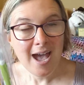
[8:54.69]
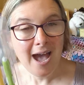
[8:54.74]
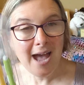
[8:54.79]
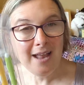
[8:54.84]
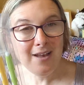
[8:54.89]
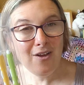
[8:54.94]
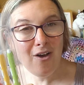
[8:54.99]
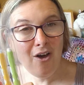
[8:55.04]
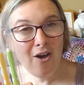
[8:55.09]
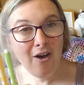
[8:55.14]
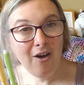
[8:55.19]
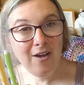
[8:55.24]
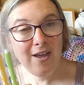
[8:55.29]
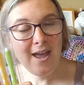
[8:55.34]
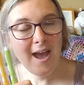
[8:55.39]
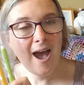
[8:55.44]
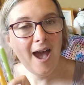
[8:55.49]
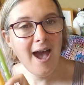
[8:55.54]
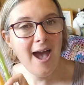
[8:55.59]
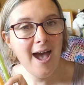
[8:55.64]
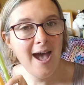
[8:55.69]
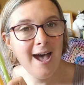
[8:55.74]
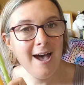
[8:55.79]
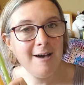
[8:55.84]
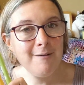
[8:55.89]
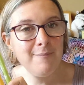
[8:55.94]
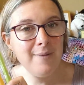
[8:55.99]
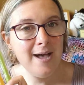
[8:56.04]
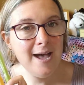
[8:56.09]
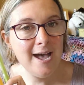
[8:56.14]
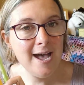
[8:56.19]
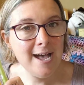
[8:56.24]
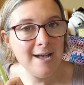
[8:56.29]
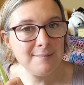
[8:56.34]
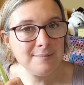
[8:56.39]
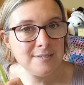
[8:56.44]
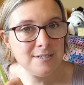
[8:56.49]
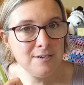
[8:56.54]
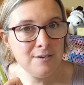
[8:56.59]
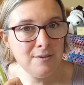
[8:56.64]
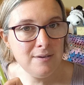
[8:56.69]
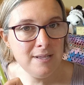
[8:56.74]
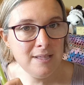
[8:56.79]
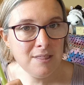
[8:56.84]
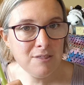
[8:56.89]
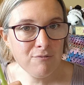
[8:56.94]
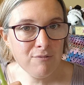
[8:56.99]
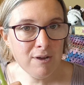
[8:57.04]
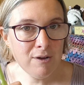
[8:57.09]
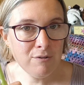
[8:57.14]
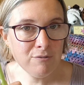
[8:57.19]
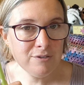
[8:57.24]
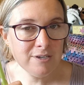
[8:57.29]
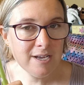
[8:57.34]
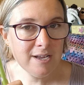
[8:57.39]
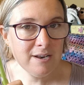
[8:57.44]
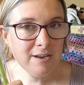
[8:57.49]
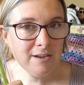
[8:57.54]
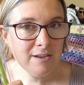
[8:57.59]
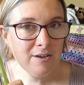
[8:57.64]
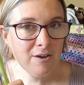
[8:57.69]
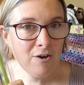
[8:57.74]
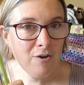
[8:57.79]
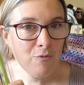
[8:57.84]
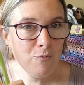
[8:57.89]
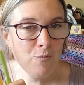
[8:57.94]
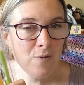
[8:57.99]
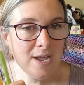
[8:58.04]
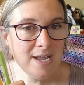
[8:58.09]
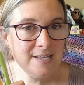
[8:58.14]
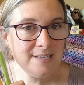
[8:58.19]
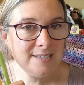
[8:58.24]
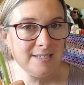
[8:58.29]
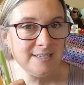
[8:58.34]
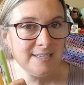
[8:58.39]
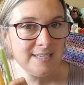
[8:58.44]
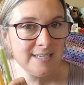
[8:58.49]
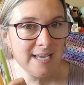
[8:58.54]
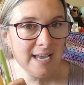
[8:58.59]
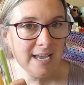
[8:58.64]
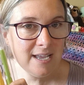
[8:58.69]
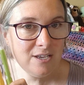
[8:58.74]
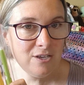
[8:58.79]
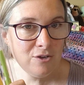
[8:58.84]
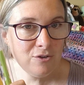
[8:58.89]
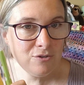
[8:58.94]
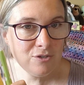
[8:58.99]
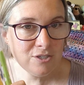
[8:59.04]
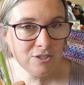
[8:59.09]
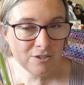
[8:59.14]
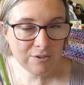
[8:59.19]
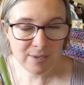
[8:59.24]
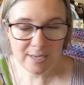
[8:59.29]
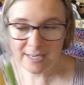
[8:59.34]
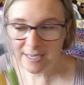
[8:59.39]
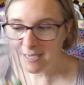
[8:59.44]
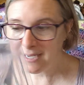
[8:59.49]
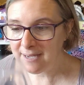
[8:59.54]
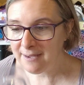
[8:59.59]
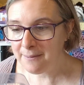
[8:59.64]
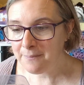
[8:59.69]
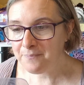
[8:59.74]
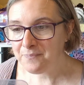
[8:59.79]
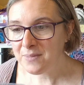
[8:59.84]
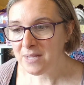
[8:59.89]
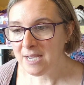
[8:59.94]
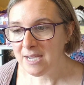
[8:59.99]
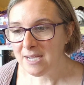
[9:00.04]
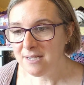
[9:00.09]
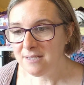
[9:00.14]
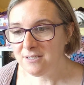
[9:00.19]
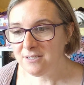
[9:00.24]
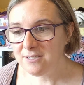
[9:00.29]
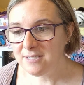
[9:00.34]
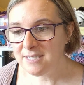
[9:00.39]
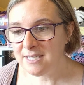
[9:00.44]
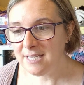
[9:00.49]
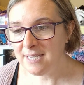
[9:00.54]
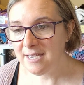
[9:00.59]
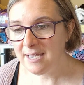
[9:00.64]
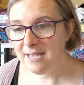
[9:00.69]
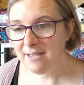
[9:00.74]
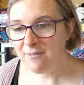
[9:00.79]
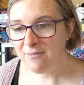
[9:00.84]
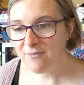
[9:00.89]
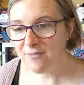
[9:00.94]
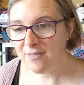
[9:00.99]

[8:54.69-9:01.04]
and I am absolutely thrilled, and I can't wait to get used to it, to see if